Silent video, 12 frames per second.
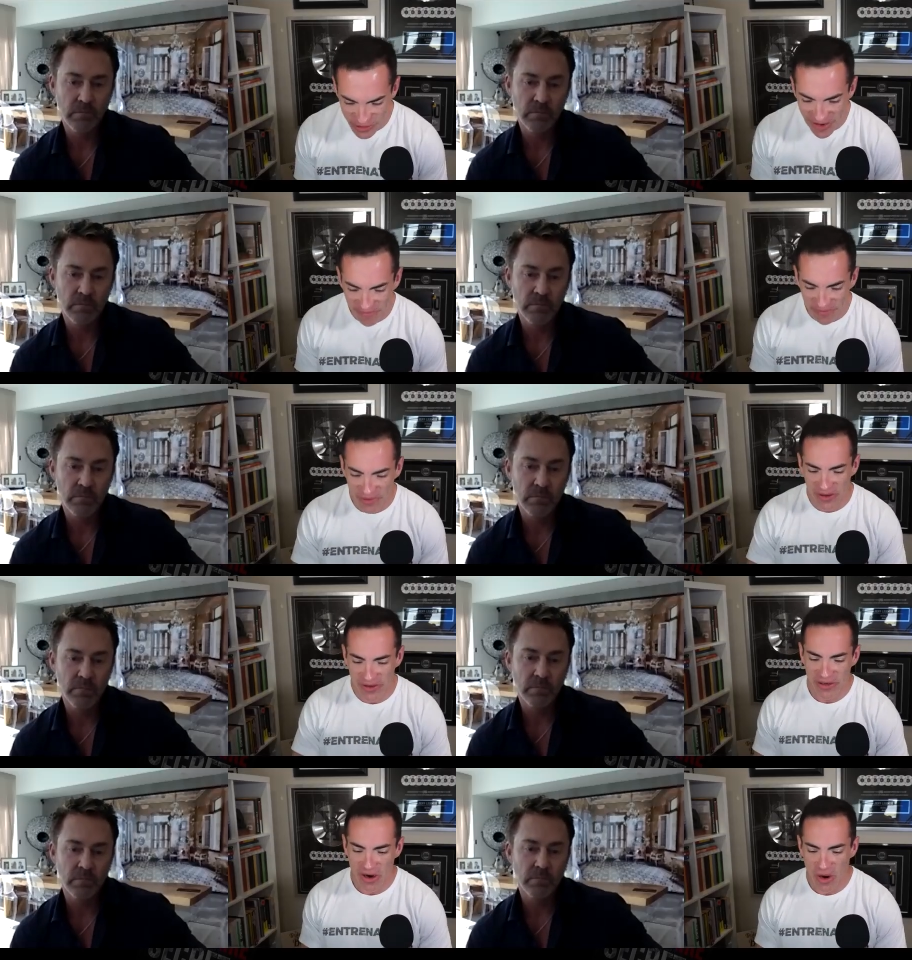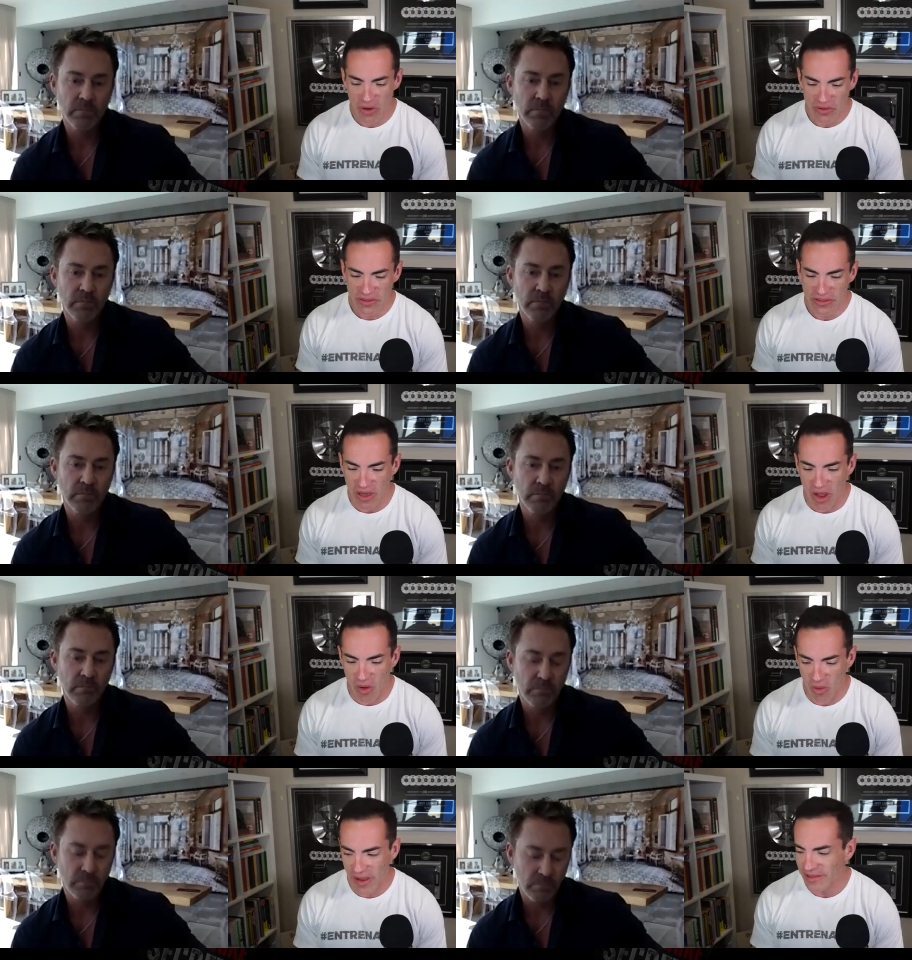Speaker 1: Jeff Lerner, your host,
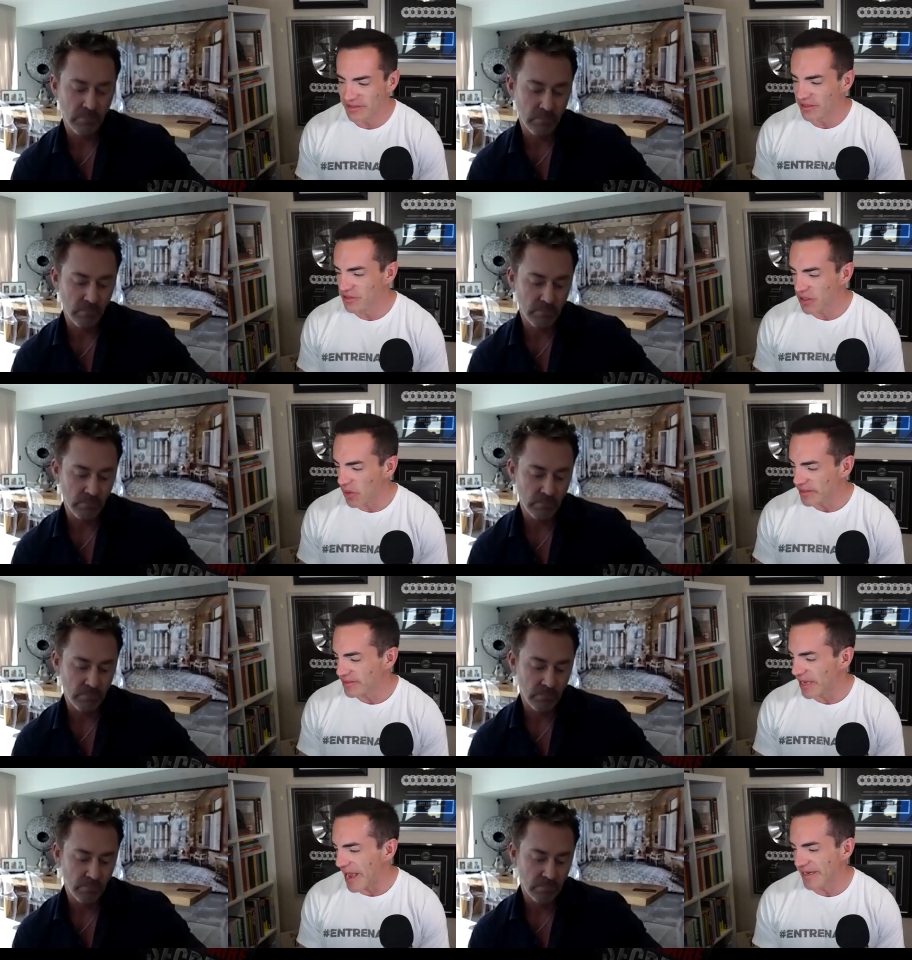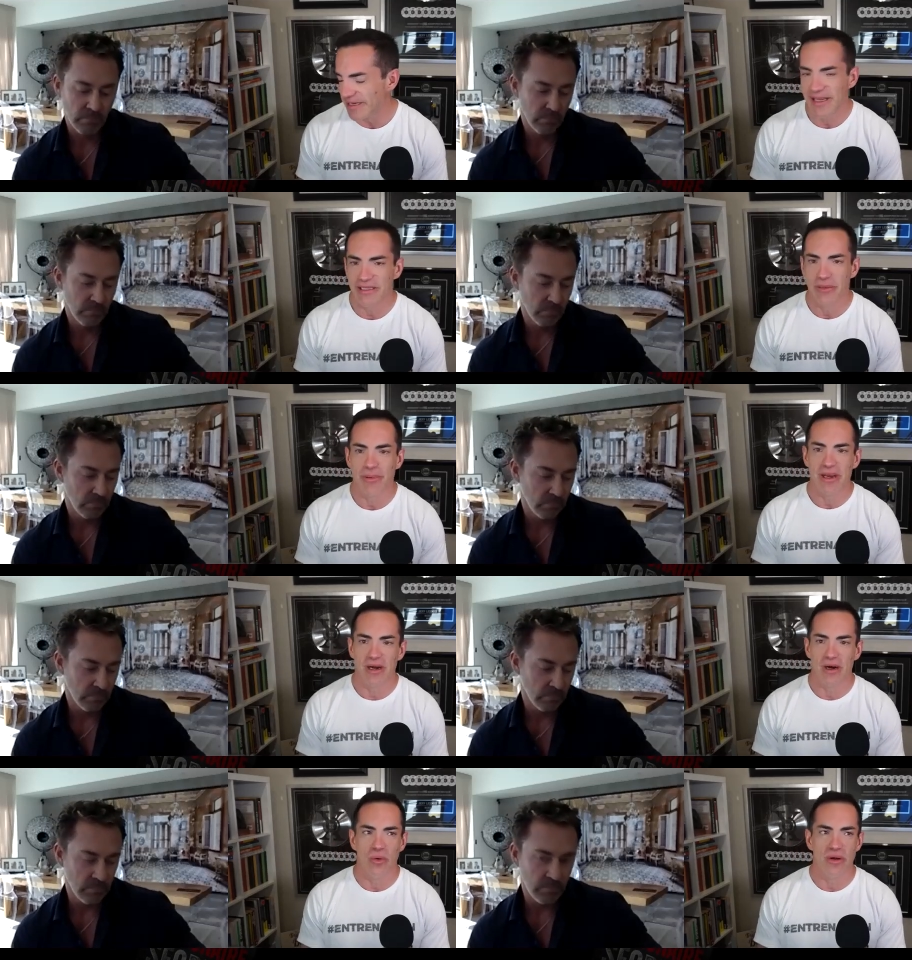always so excited to get to be
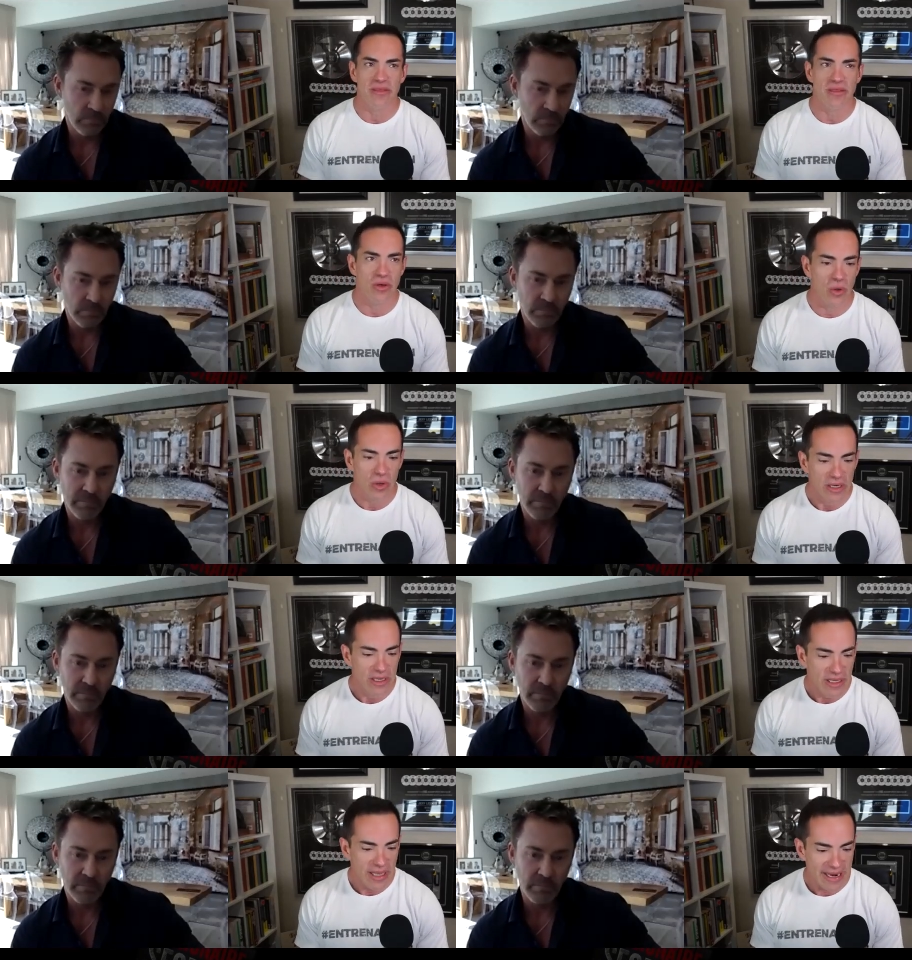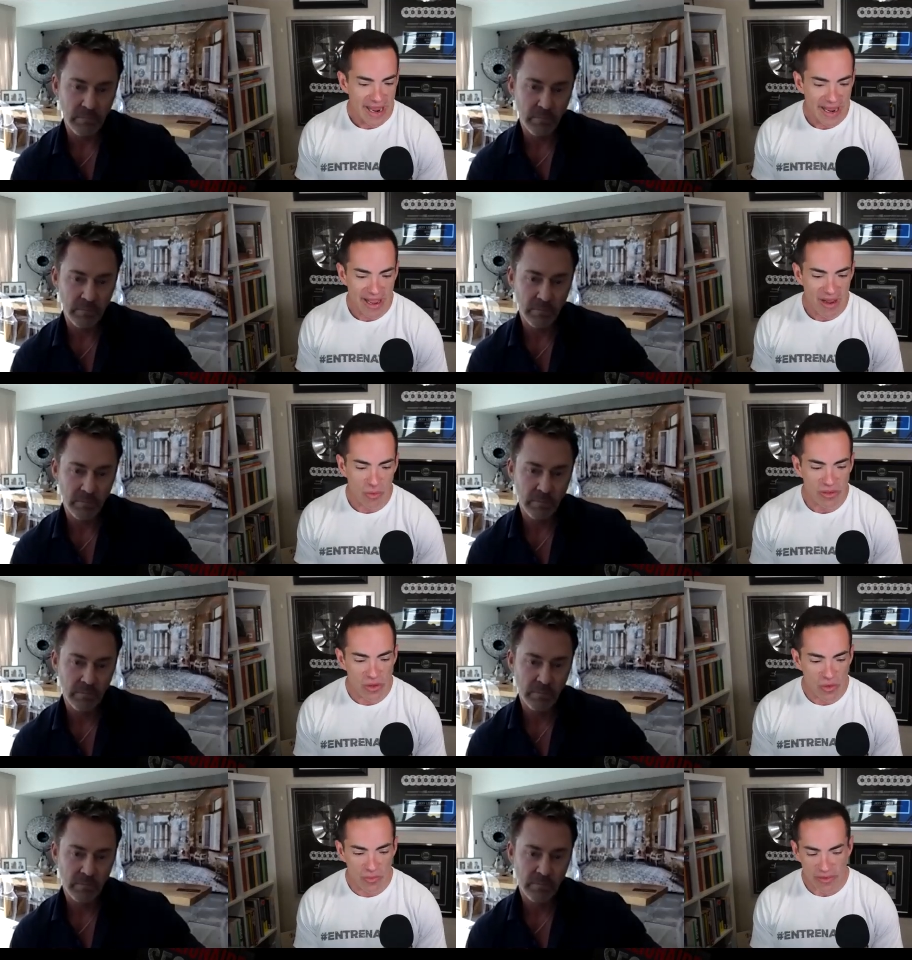here with you and hang out with
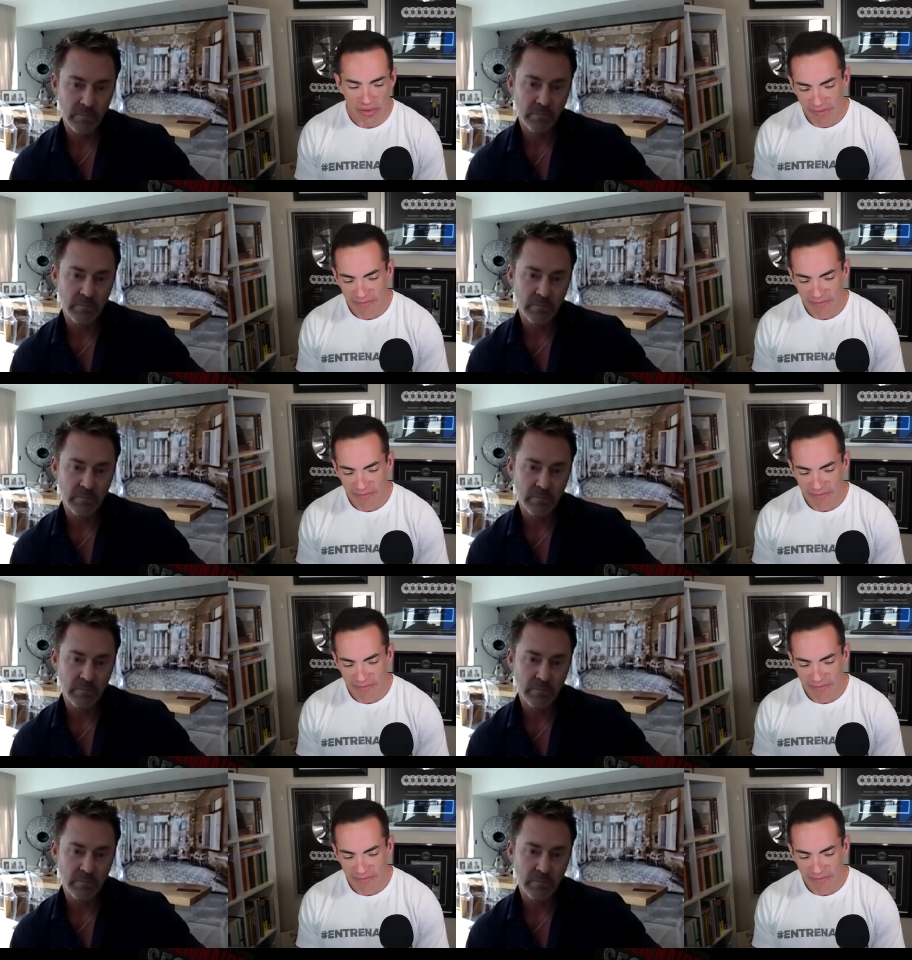you.